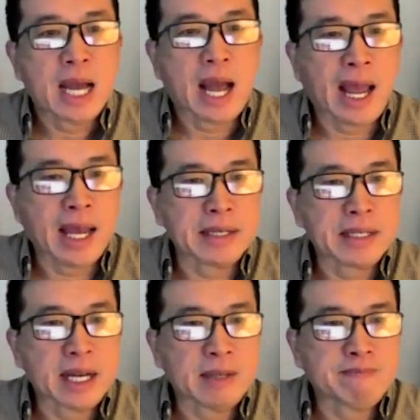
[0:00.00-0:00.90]
And
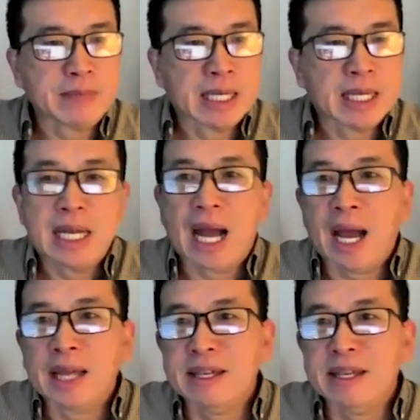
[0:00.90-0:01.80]

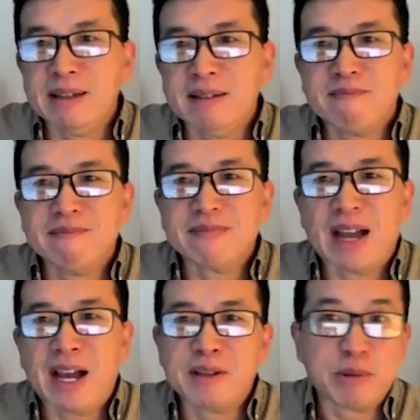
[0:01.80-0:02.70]
at the
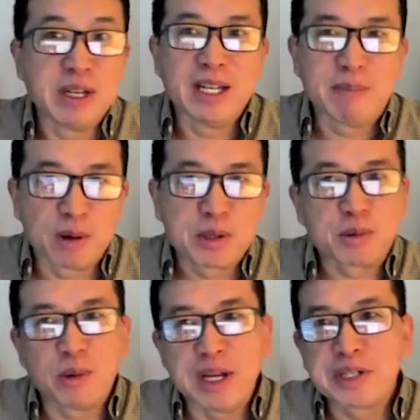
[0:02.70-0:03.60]
really
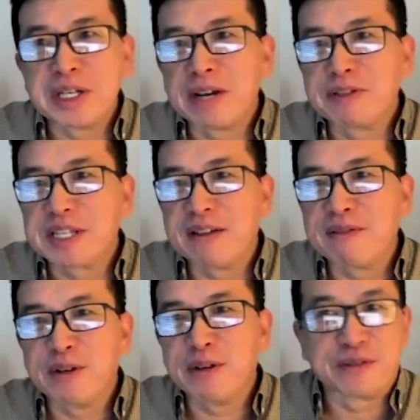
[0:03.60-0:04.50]
persuasion of
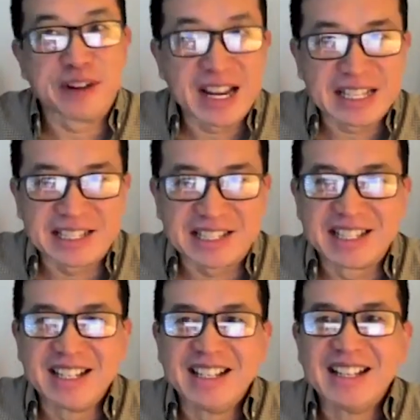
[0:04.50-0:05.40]
several friends,
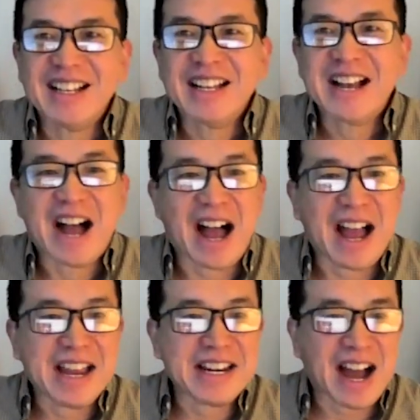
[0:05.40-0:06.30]

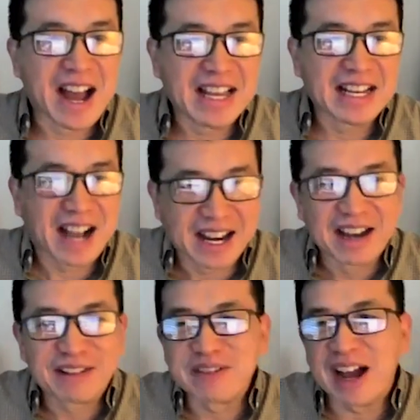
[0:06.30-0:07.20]
and I got
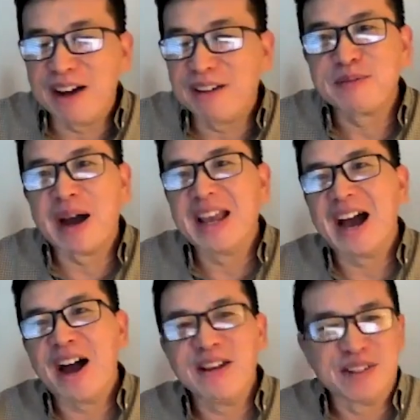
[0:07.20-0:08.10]
out of my
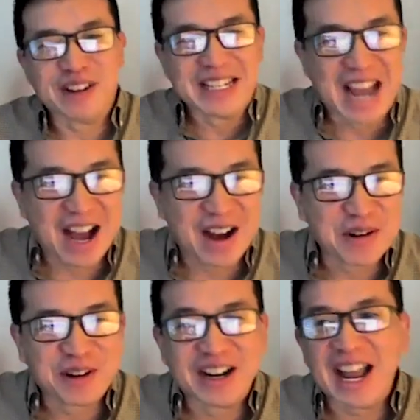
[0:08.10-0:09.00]
ivory
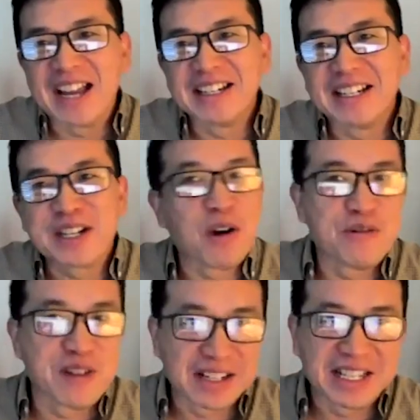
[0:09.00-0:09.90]
tower and
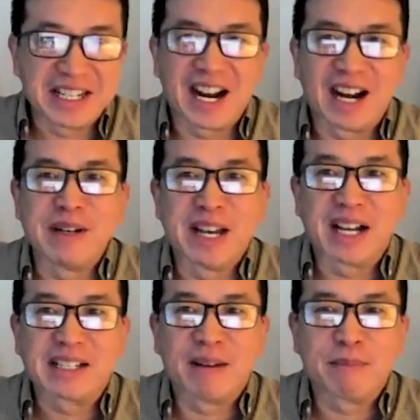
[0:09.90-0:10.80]
co-founded Carbon
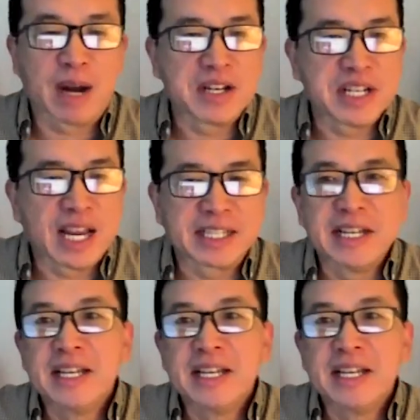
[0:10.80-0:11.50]
Lockdown Project.